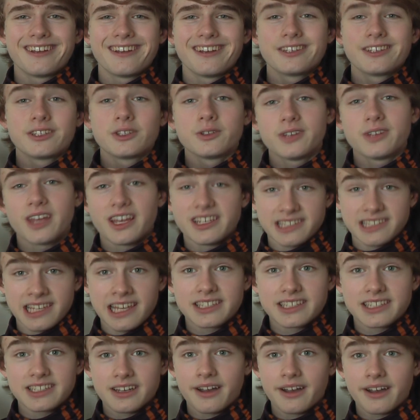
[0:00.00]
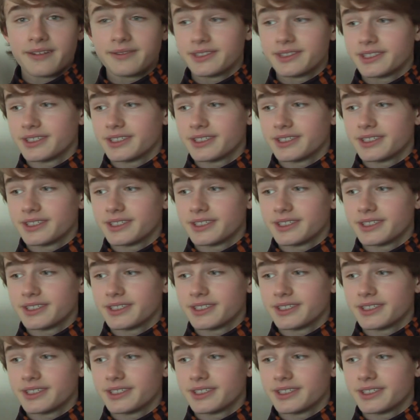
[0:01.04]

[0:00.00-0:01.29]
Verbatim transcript: Two days later, I was